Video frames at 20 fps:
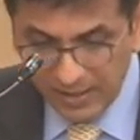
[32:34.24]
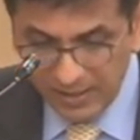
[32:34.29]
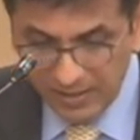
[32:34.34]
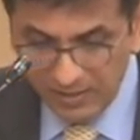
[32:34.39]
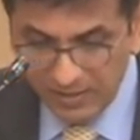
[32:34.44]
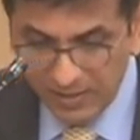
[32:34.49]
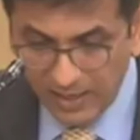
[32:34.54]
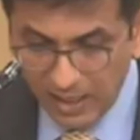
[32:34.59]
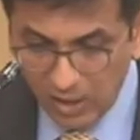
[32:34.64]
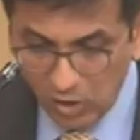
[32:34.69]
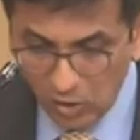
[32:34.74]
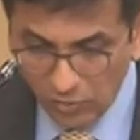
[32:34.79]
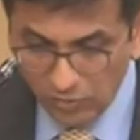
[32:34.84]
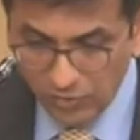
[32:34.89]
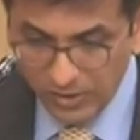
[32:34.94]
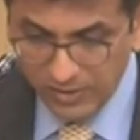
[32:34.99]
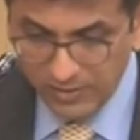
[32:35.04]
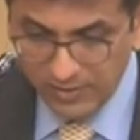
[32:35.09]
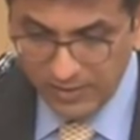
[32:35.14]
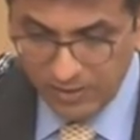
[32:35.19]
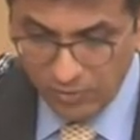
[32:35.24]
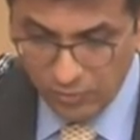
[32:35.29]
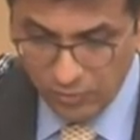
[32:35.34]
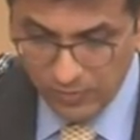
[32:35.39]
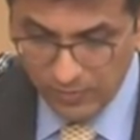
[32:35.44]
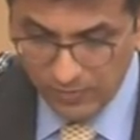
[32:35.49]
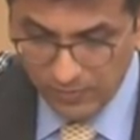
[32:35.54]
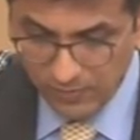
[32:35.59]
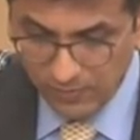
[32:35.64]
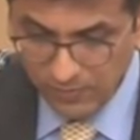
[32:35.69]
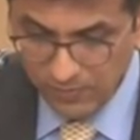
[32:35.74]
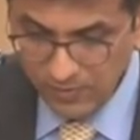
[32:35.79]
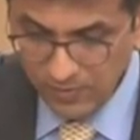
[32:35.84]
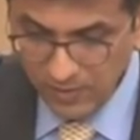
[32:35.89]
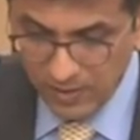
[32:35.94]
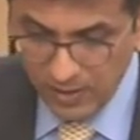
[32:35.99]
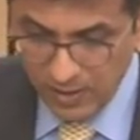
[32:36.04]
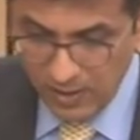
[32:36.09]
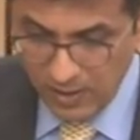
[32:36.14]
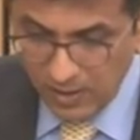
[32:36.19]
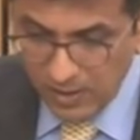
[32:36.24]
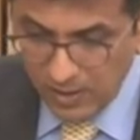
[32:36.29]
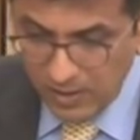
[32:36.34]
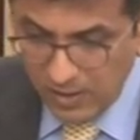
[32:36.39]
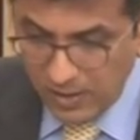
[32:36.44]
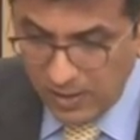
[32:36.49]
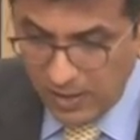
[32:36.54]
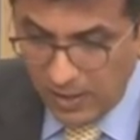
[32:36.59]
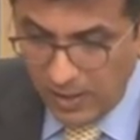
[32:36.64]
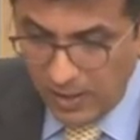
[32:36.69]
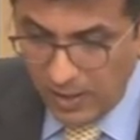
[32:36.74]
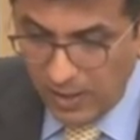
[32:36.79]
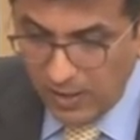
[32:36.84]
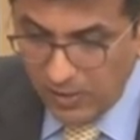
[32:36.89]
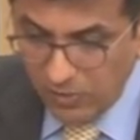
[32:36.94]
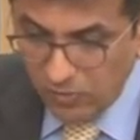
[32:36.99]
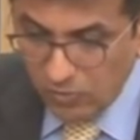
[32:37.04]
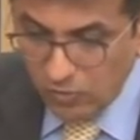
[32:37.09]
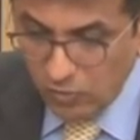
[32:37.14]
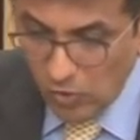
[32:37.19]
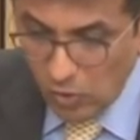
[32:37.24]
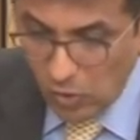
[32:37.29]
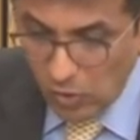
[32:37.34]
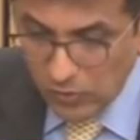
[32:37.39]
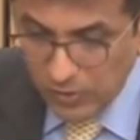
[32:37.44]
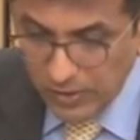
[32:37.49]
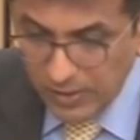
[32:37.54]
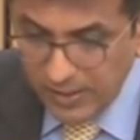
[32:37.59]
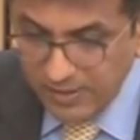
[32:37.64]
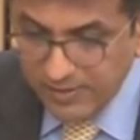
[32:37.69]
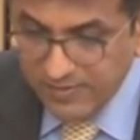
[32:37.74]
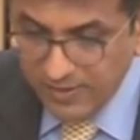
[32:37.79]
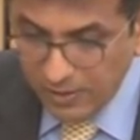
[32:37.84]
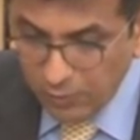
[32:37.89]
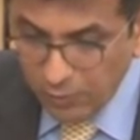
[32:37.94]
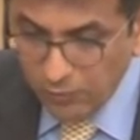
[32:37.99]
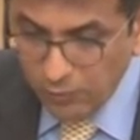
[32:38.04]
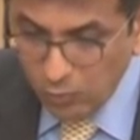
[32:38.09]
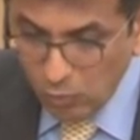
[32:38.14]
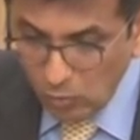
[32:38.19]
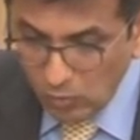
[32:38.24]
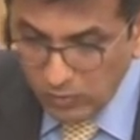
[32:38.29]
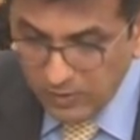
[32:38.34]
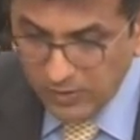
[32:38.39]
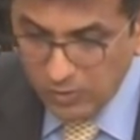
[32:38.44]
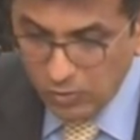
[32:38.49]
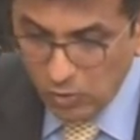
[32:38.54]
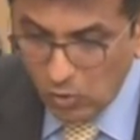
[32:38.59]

and dialogic tensions. It is not a set of rules at